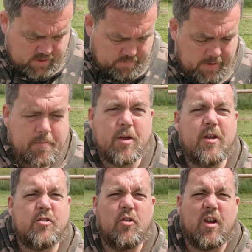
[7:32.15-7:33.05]
a big
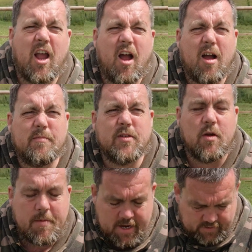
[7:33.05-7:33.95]
perch or a carp's
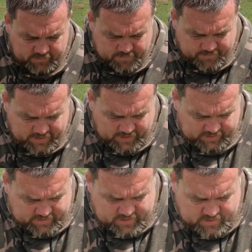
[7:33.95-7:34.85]
come in or something
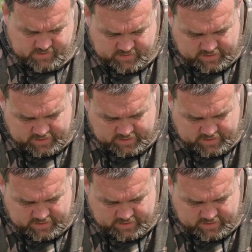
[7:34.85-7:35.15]
like that.